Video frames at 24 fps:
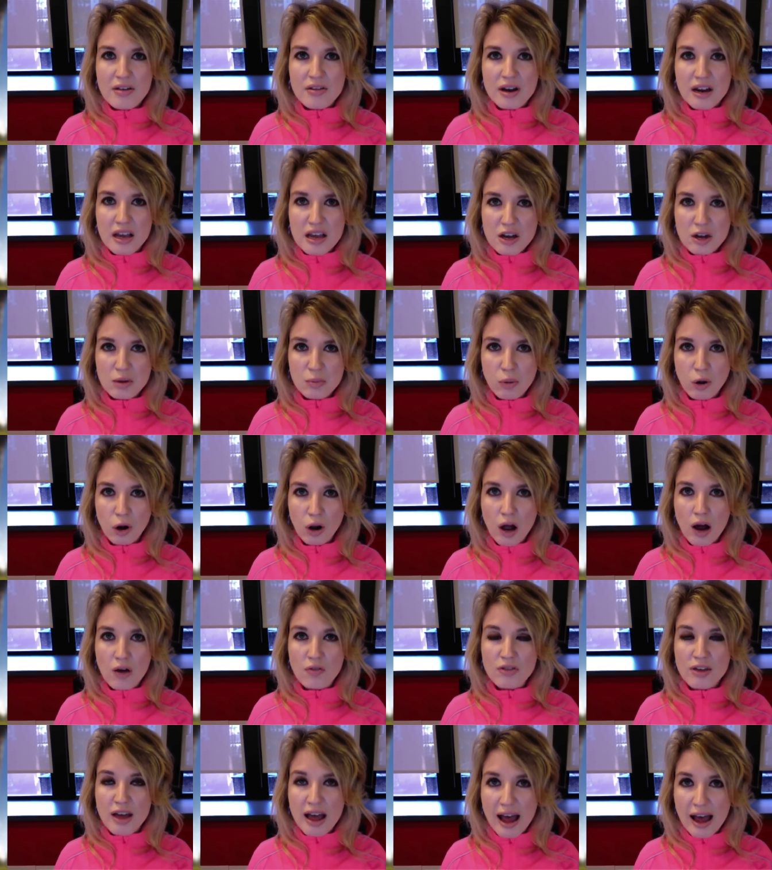that he can pull
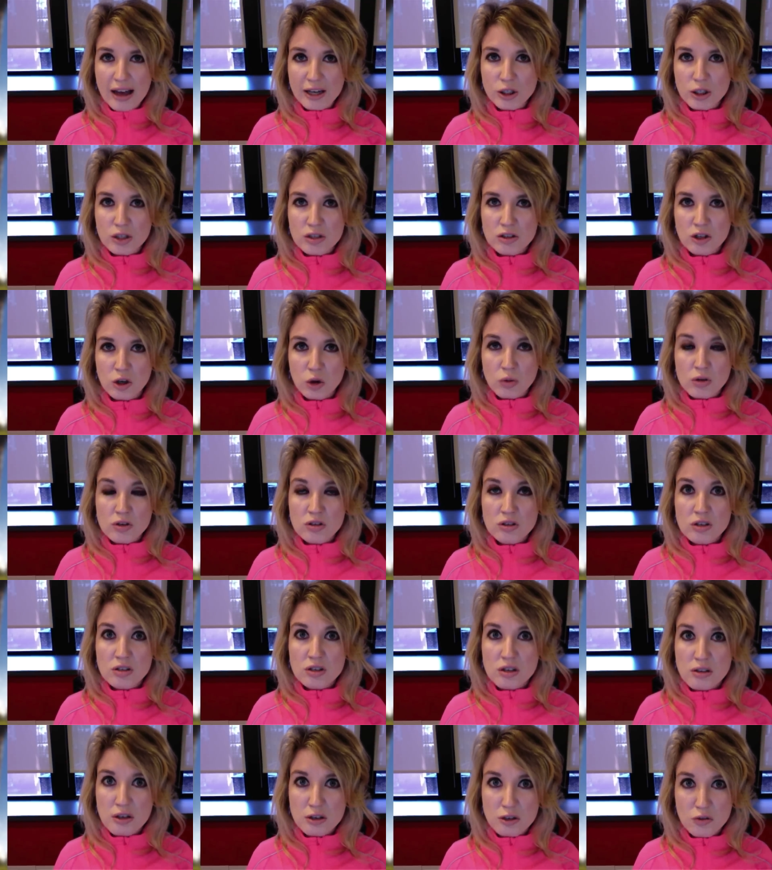off the action
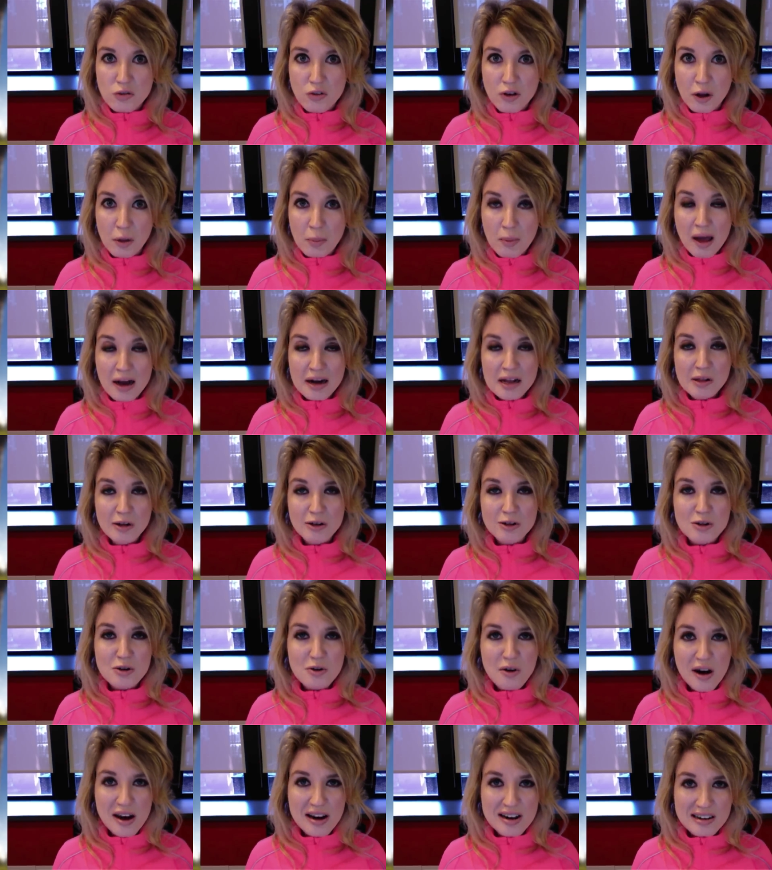sequences in this film, and he looks
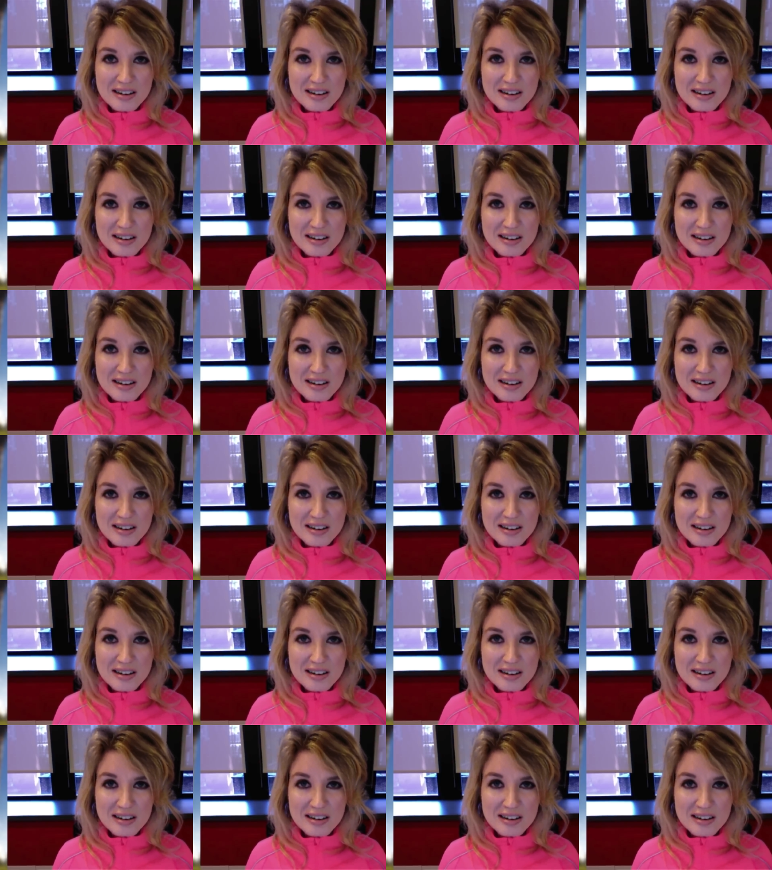great